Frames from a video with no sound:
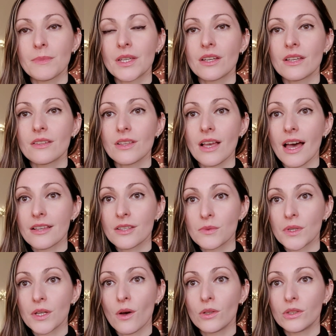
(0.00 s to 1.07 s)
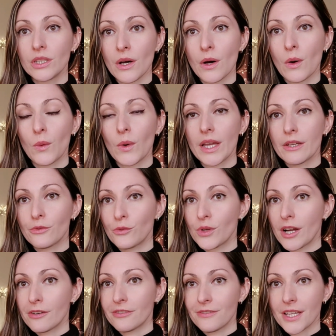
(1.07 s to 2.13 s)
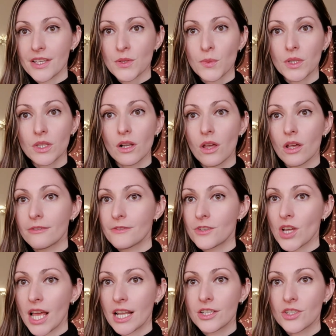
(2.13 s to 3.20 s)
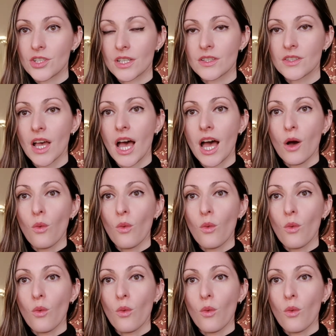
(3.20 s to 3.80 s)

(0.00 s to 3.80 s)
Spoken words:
Because as we all know, if we are faced with a lot of challenges,